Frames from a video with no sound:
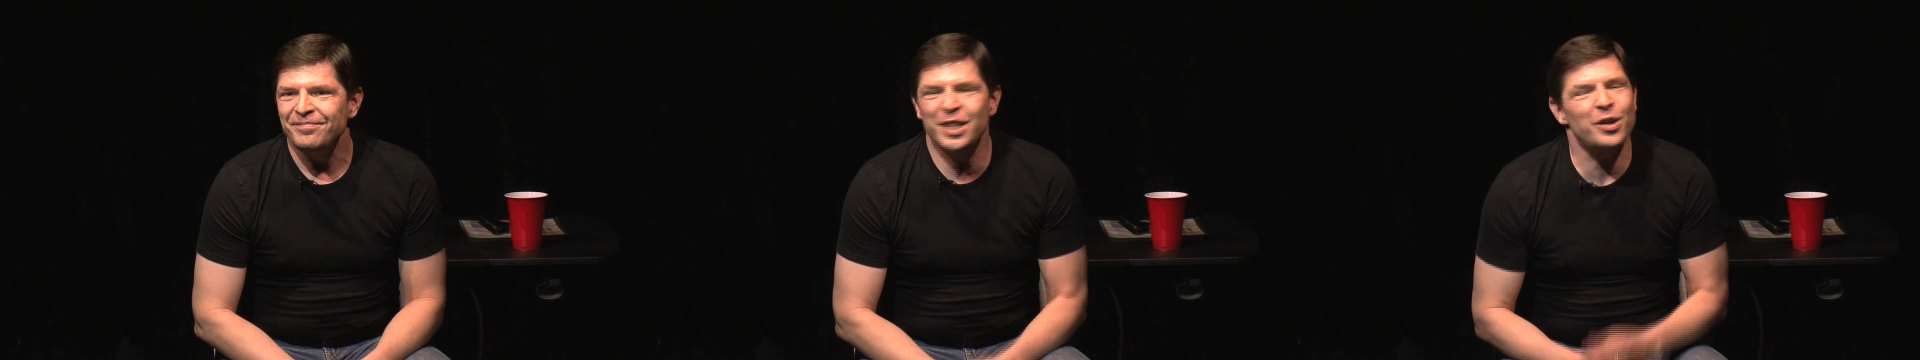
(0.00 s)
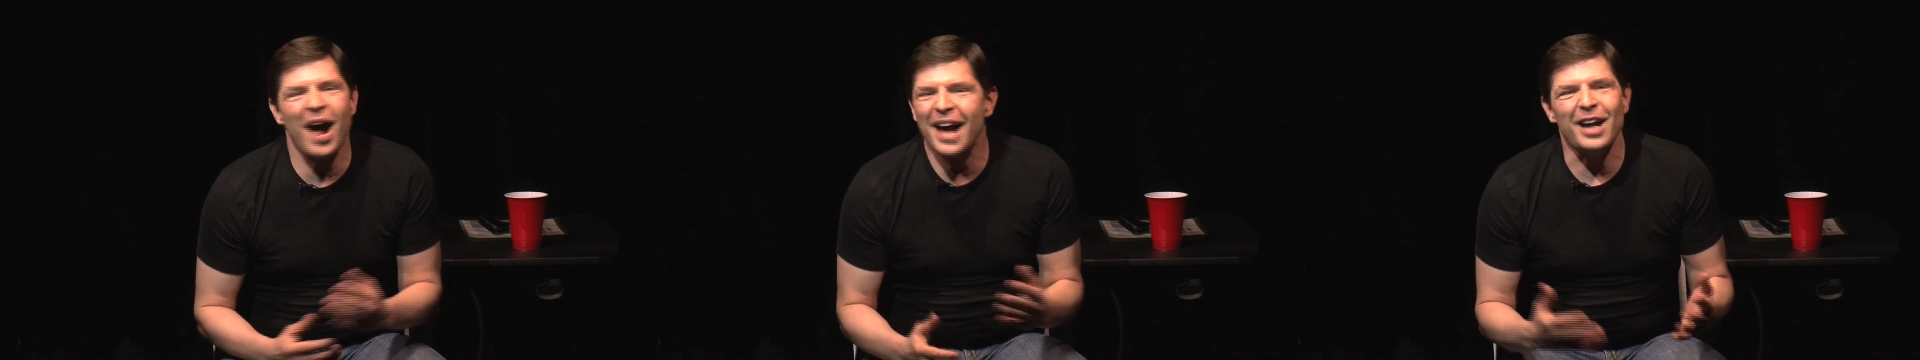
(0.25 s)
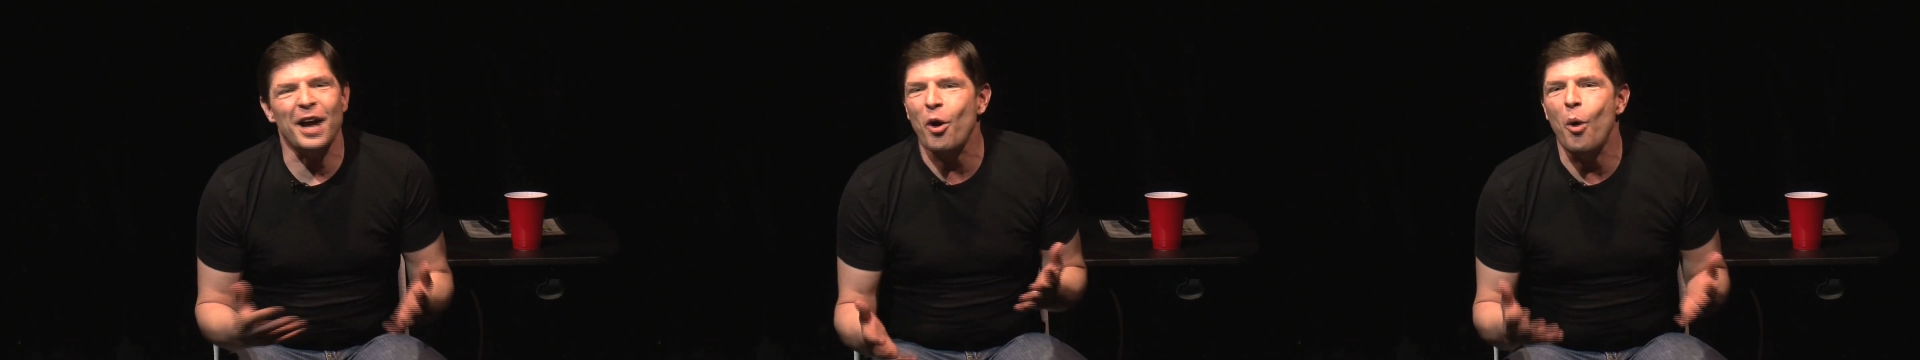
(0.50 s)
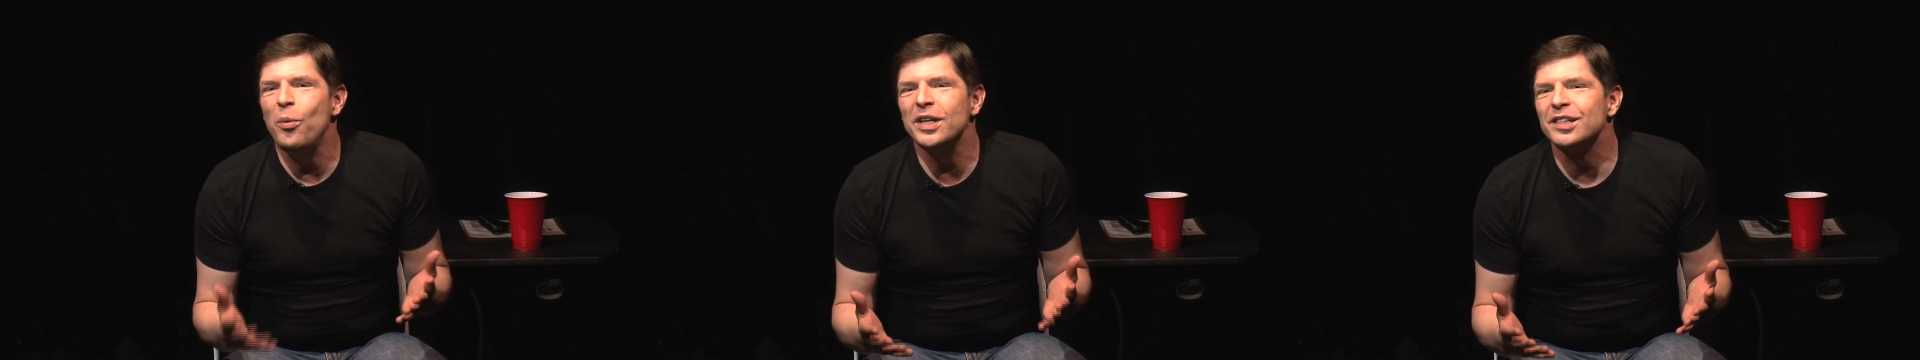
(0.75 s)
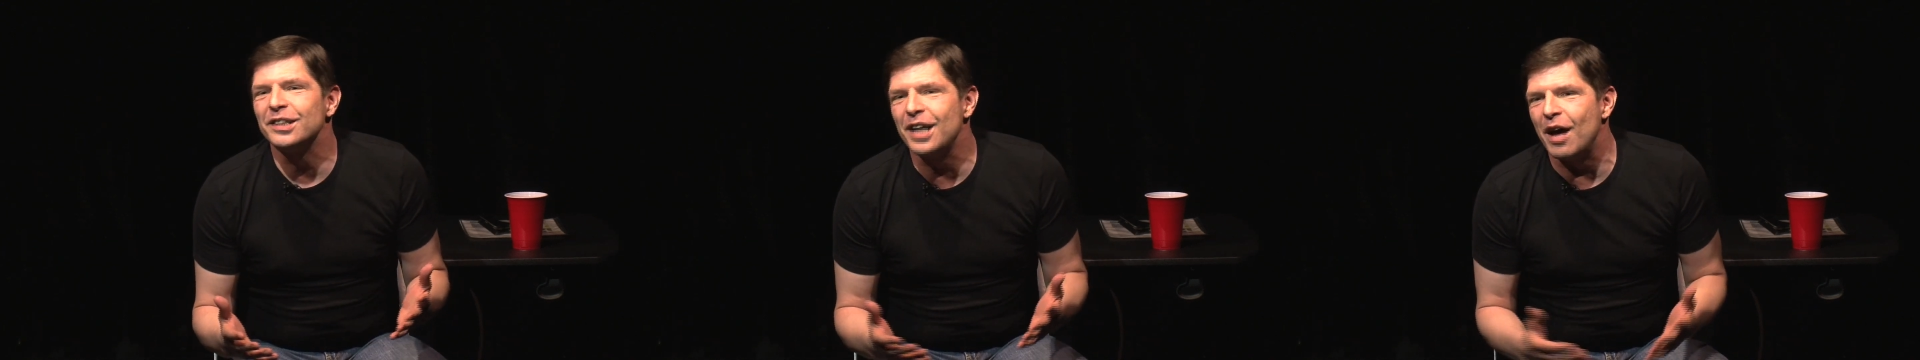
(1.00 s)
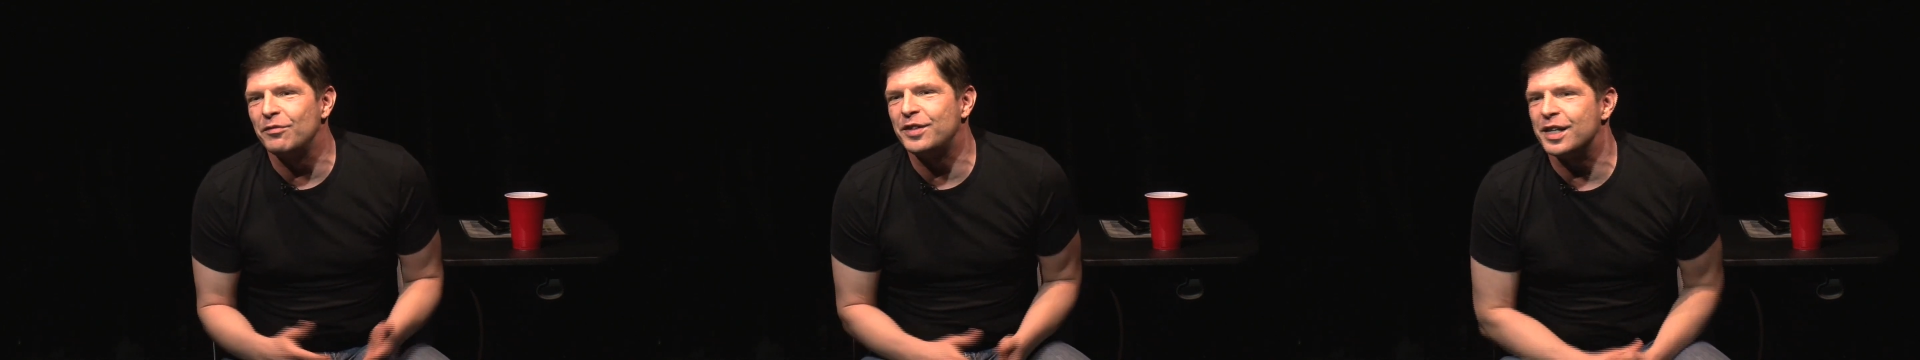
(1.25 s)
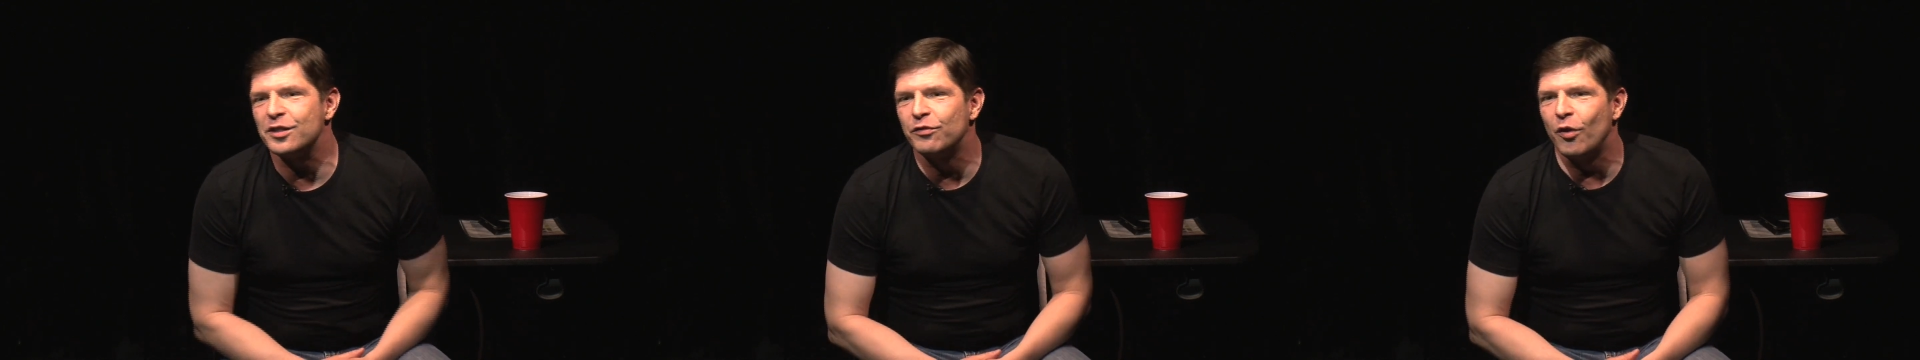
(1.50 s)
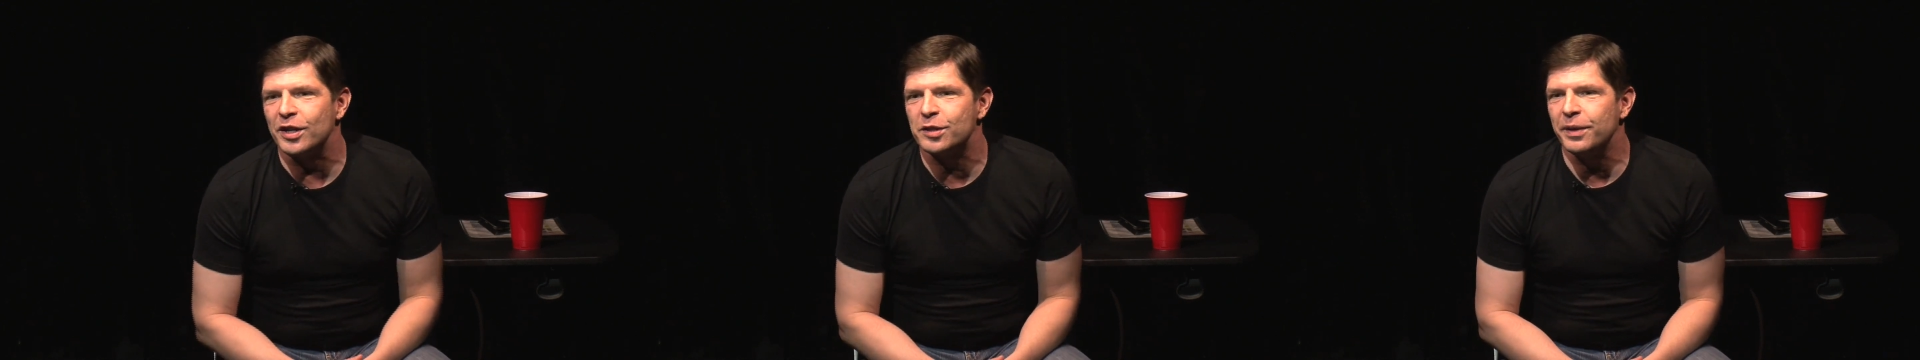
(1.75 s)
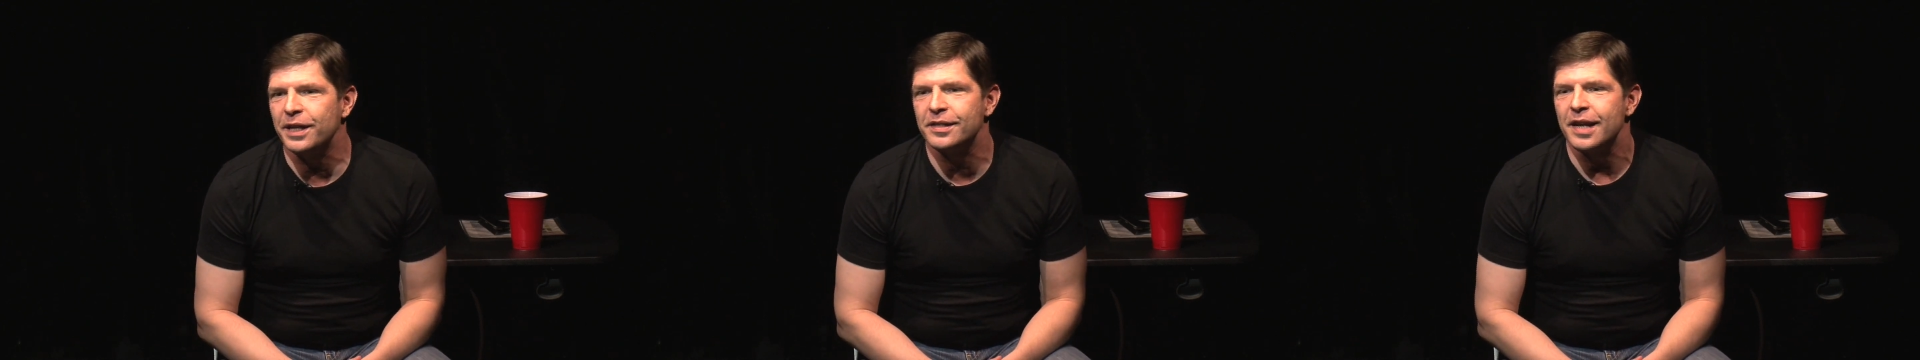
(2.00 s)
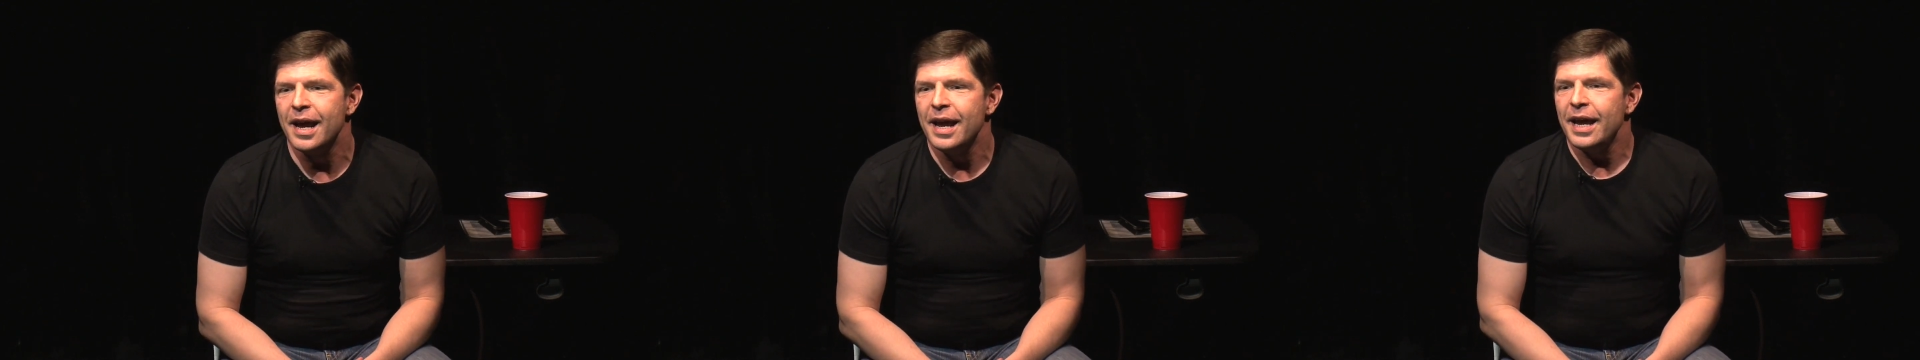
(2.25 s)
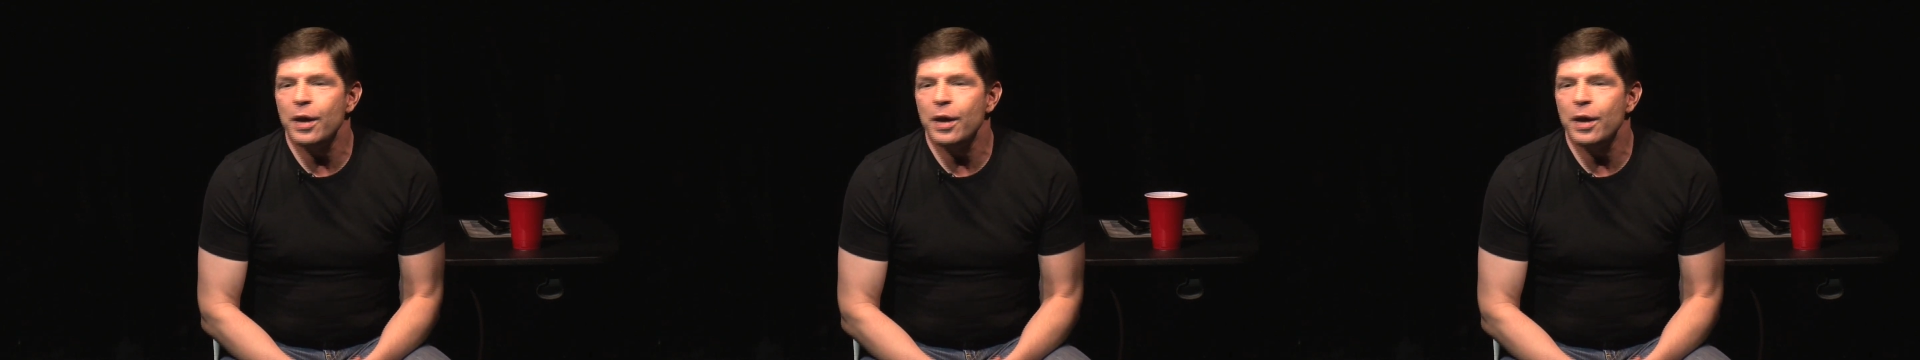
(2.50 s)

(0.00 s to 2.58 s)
You know, I always loved his voice because